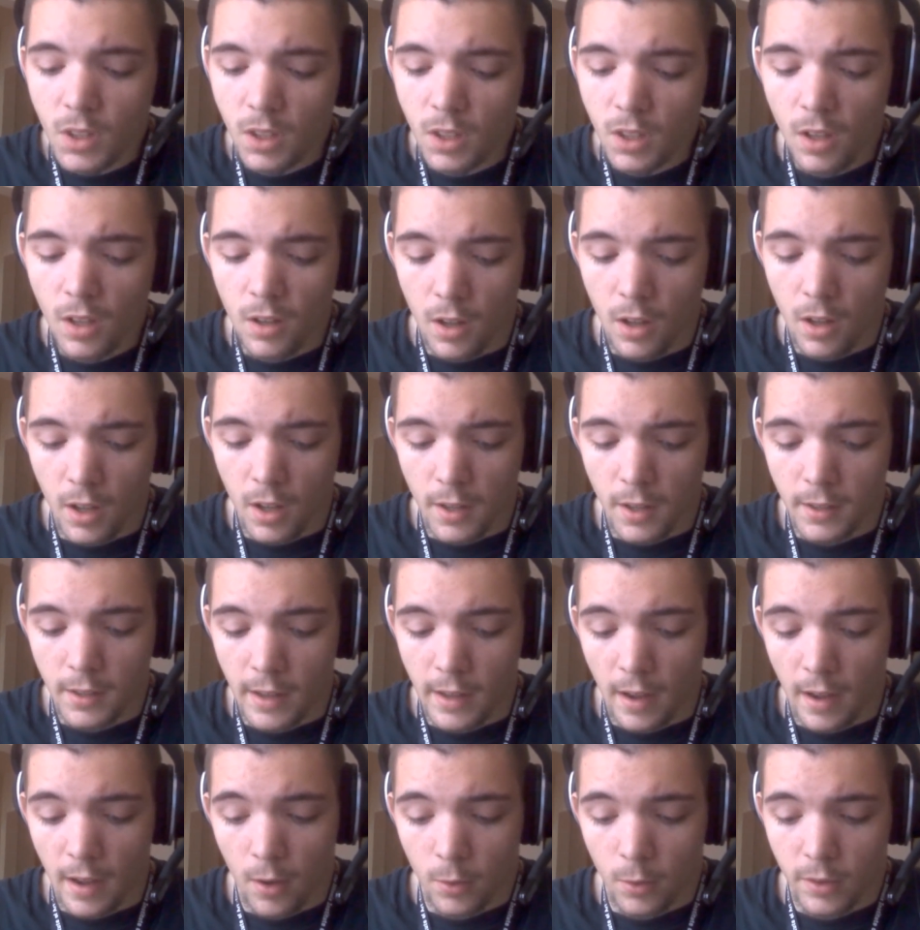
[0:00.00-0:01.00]

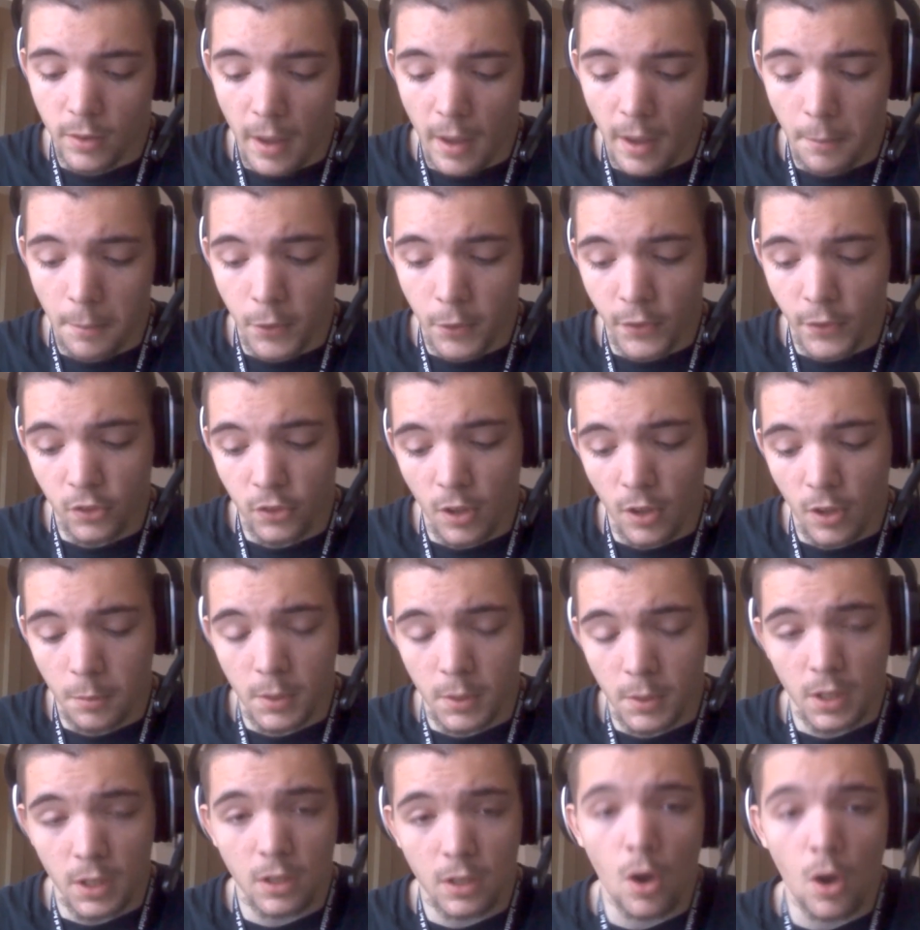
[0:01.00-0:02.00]
Now, that brings up
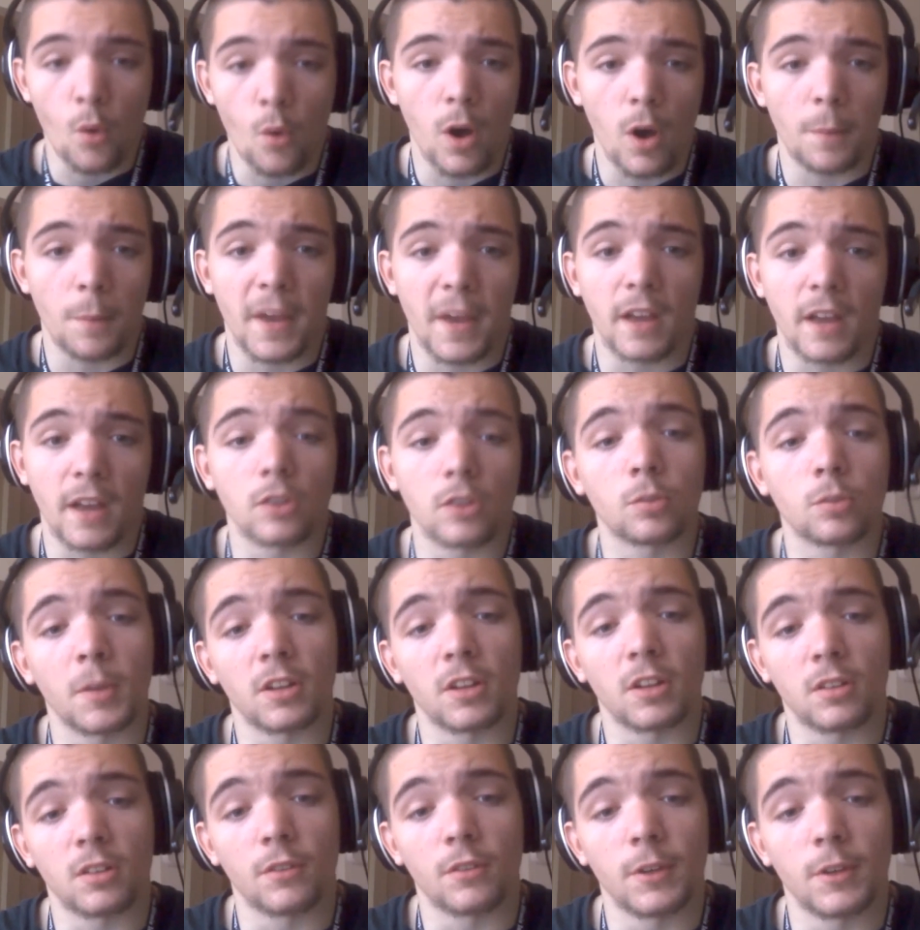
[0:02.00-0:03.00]
the co-op
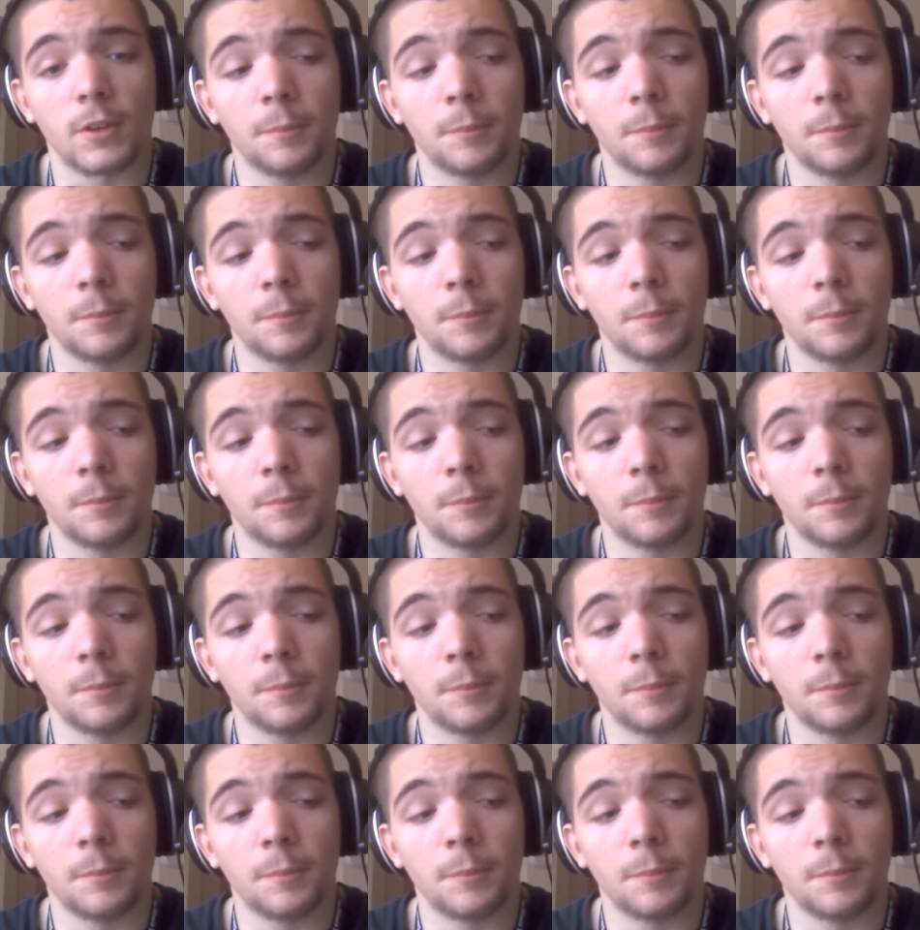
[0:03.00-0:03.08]
aspect of it.